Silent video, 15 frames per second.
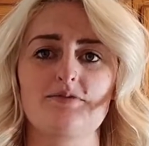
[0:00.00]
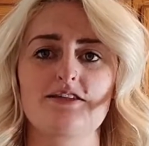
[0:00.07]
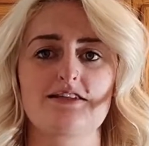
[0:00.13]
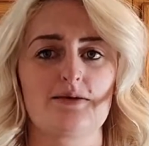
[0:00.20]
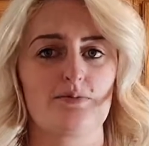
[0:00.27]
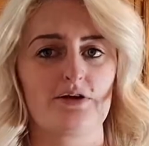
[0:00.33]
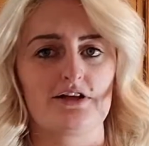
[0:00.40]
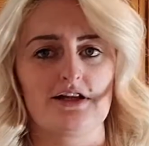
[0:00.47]

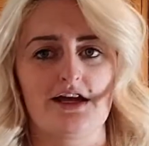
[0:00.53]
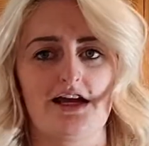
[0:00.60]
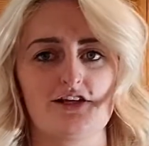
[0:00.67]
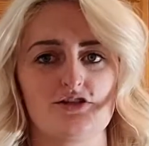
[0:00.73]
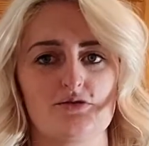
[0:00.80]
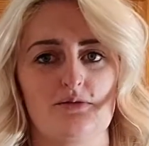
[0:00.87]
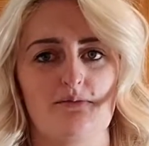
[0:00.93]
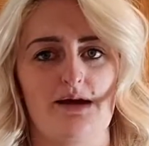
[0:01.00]
Typically I
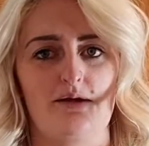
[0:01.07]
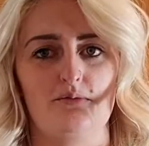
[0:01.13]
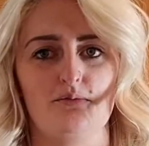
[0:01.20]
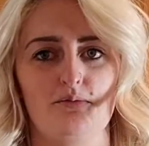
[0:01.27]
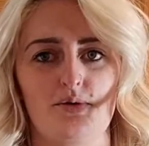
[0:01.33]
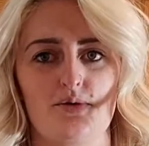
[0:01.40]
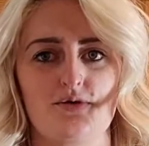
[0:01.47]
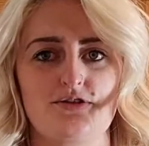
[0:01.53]
do a melt and
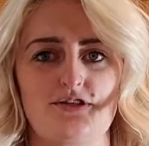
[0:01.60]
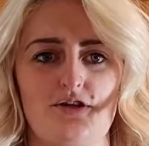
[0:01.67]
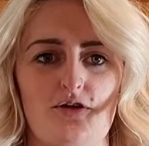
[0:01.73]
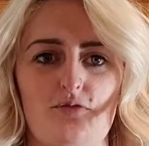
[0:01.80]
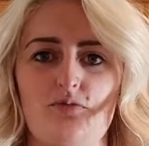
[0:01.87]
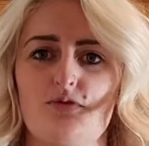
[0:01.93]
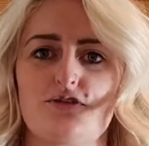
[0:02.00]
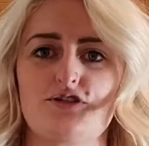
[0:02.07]
pour
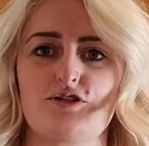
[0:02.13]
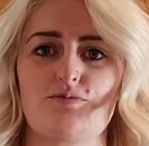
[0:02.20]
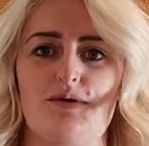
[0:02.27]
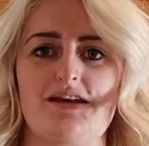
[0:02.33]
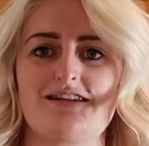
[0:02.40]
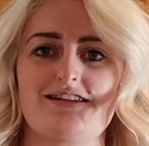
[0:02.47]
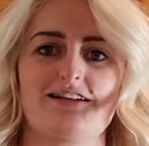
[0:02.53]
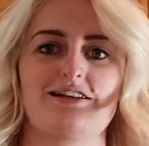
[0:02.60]
soap, which is
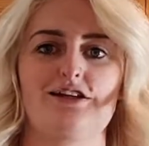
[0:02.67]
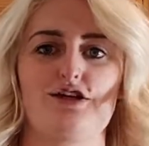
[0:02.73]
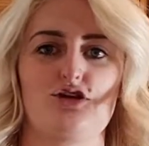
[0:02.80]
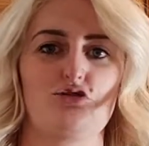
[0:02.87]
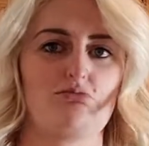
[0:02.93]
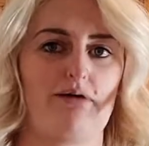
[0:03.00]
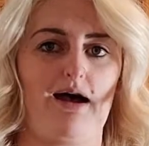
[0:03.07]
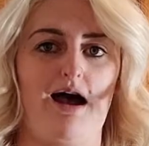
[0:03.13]
basically you
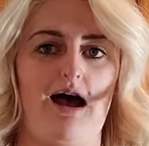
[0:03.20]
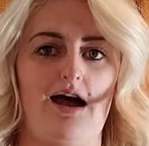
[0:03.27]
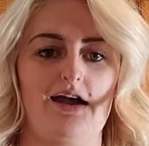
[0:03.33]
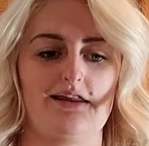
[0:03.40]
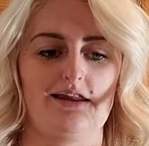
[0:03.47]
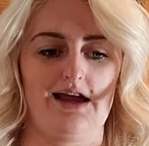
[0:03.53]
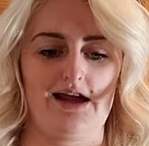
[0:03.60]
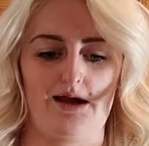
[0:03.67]
buy
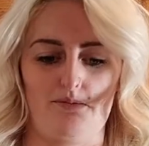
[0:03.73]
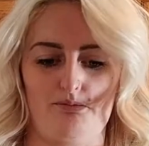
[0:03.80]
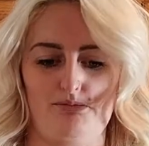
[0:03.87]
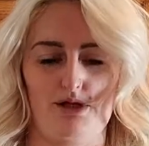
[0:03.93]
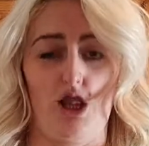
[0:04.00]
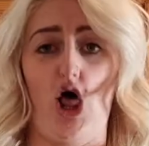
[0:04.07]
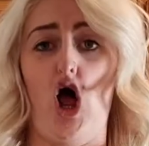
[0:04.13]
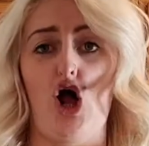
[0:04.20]
like a
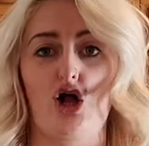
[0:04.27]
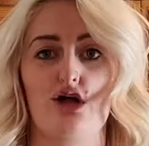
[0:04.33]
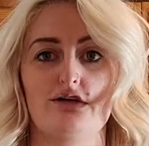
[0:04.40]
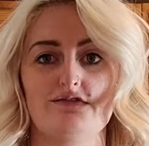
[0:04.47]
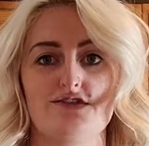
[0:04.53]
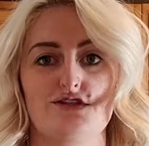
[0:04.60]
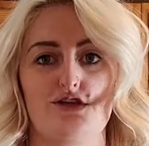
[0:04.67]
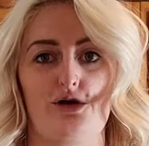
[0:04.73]
block of
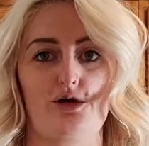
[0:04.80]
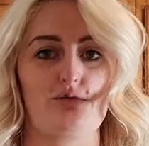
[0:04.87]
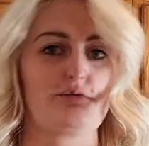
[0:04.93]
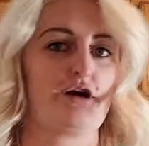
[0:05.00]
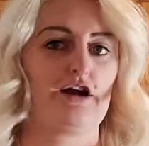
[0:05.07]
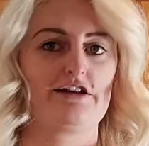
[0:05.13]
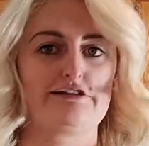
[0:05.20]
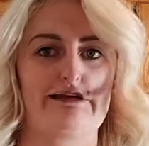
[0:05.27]
soap,
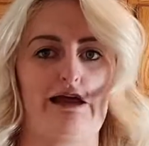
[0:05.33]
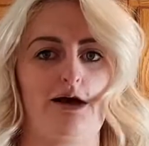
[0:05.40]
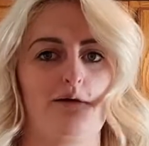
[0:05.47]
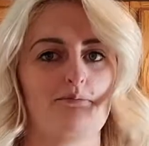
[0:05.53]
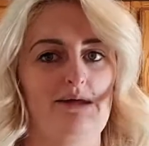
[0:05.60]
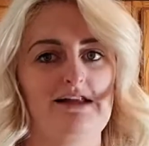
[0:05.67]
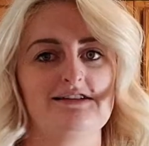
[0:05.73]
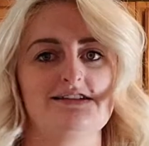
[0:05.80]
cut it down,
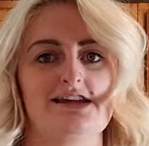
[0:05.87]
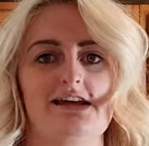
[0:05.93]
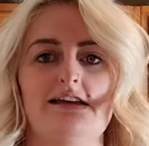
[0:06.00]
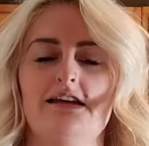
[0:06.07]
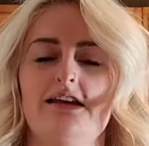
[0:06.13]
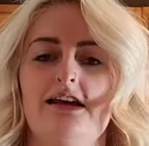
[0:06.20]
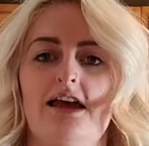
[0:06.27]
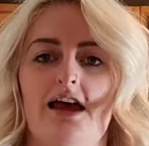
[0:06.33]
melt it,
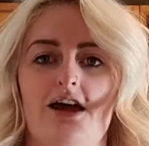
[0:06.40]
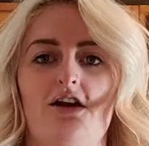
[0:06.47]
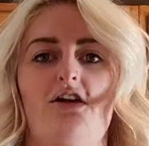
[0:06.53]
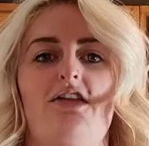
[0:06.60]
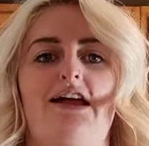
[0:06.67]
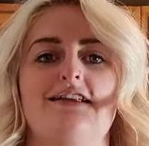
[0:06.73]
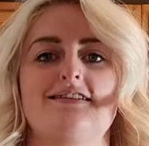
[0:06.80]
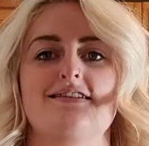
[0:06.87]
and all
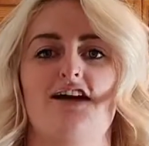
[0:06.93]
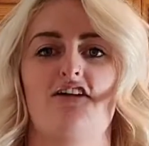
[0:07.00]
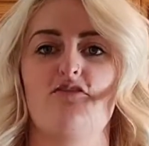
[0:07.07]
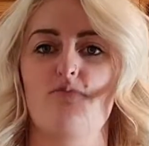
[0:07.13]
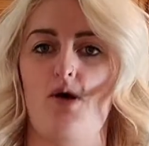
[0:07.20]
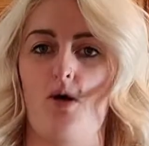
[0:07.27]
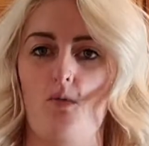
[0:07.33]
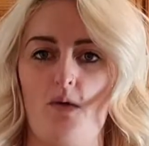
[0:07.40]
that stuff.
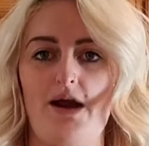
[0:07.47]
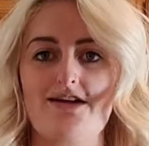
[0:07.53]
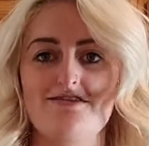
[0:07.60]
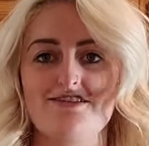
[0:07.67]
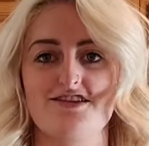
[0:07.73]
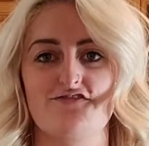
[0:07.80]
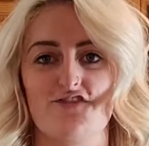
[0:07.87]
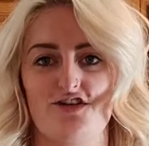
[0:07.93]
But where's
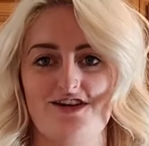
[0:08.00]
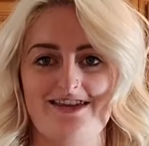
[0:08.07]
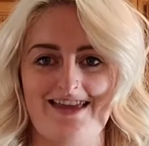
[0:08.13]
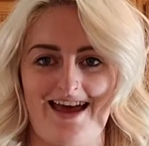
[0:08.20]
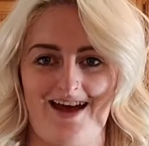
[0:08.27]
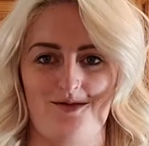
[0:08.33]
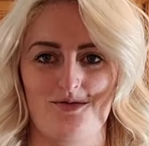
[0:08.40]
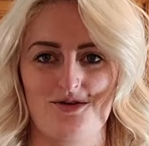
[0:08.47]
the fun in
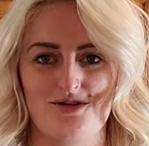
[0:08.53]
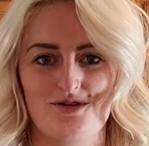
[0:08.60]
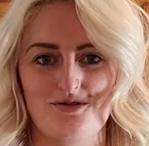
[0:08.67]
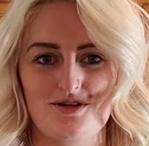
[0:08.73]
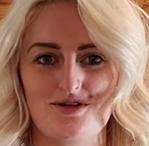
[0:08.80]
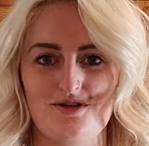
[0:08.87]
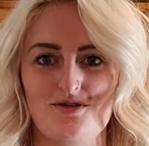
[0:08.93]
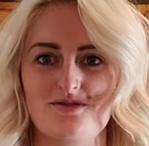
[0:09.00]
that when you
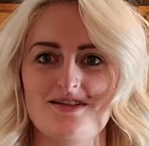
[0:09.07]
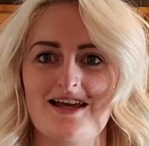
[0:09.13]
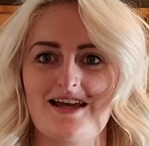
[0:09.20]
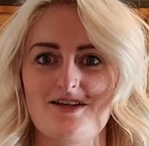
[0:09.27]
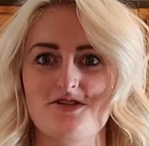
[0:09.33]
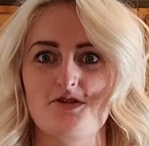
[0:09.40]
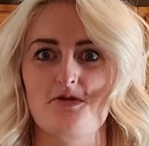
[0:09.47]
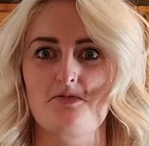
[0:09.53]
can use like
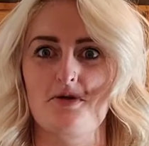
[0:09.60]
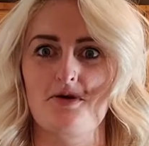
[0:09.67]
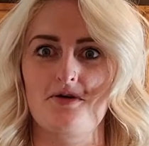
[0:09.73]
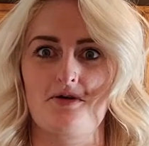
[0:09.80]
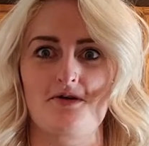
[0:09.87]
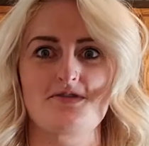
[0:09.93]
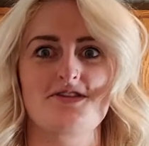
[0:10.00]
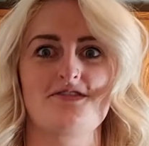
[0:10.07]
super
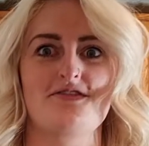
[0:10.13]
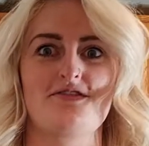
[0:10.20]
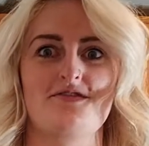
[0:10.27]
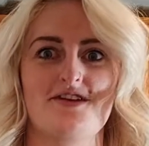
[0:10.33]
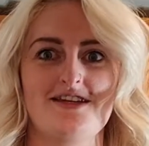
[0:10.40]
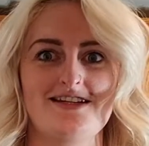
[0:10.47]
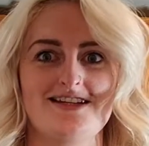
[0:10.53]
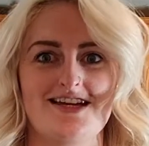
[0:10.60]
corrosive and
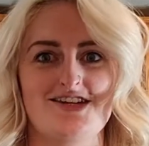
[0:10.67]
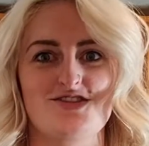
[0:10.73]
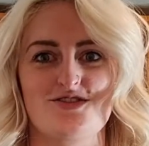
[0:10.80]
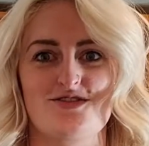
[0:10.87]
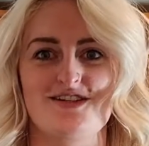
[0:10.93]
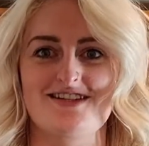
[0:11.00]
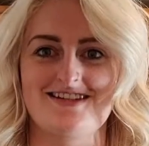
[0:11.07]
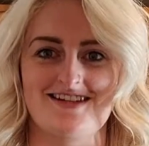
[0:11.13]
really
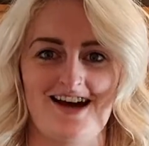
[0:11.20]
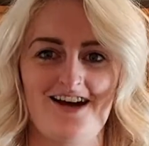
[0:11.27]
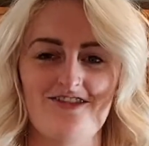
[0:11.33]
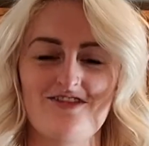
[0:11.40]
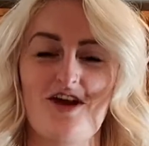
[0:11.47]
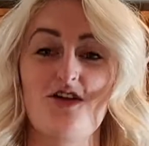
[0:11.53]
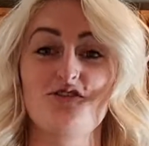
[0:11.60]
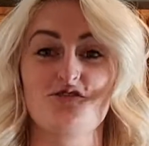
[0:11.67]
dangerous stuff
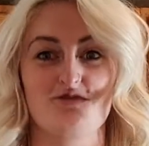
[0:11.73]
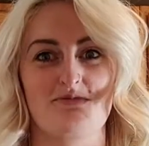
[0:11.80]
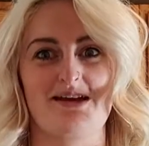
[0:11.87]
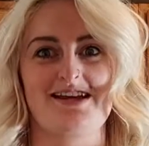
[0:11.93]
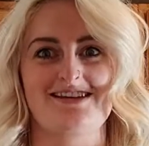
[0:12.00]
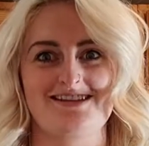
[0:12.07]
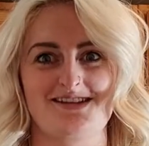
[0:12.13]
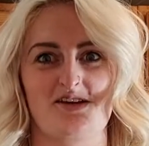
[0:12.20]
to
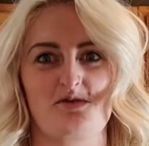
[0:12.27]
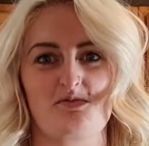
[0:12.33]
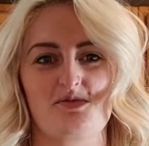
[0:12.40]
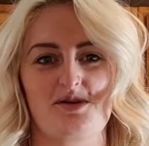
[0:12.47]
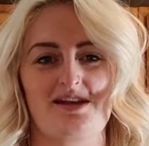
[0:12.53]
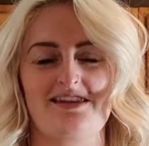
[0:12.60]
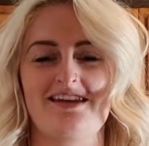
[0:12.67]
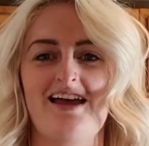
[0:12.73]
make soap with?